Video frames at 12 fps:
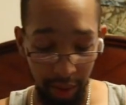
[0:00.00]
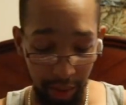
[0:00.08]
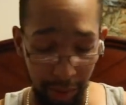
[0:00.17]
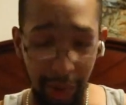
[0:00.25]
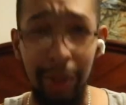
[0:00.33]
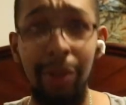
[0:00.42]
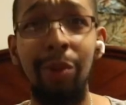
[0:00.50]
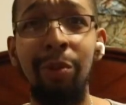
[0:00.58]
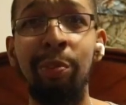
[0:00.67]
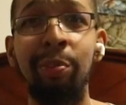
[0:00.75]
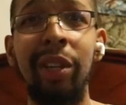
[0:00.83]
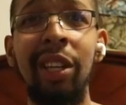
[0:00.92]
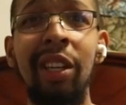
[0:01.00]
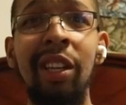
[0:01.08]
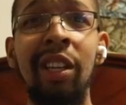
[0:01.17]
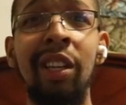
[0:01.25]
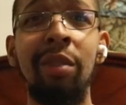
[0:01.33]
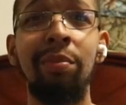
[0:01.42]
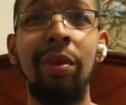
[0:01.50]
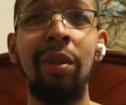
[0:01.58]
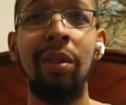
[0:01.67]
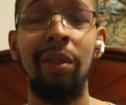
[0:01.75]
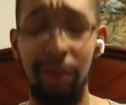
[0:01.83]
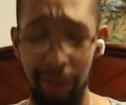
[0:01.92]
You are so big,
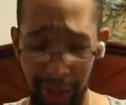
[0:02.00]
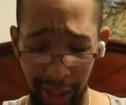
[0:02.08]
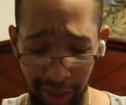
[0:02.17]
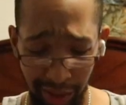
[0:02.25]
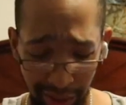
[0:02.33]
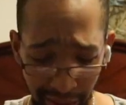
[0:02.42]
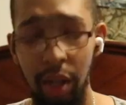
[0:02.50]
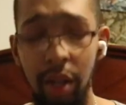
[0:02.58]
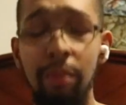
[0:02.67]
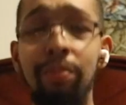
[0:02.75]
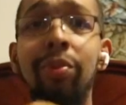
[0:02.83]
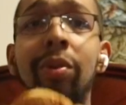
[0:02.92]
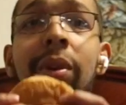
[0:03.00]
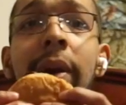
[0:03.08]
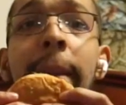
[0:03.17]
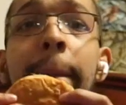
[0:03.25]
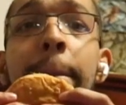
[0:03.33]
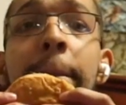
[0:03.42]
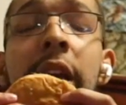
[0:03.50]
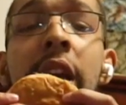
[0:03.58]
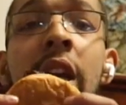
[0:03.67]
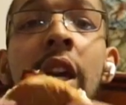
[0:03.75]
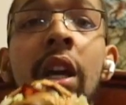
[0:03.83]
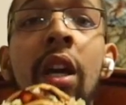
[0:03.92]
bro. Like, that boy
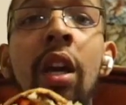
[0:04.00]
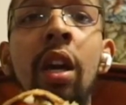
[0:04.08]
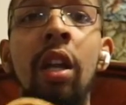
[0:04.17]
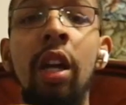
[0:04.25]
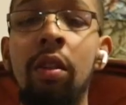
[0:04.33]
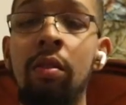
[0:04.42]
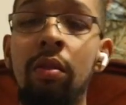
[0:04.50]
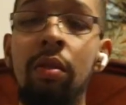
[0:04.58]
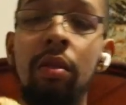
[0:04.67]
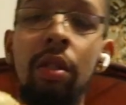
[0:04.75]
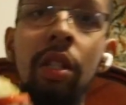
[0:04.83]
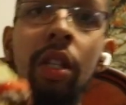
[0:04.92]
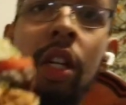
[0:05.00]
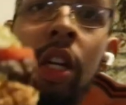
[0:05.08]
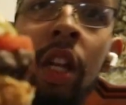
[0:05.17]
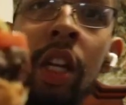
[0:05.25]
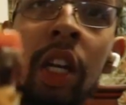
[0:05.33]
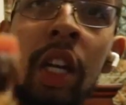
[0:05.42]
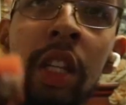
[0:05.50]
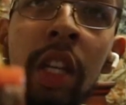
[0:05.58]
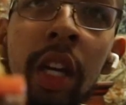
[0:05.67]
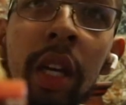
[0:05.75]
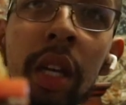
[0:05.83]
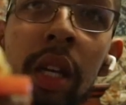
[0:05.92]
big. Like, you see that? Look at that.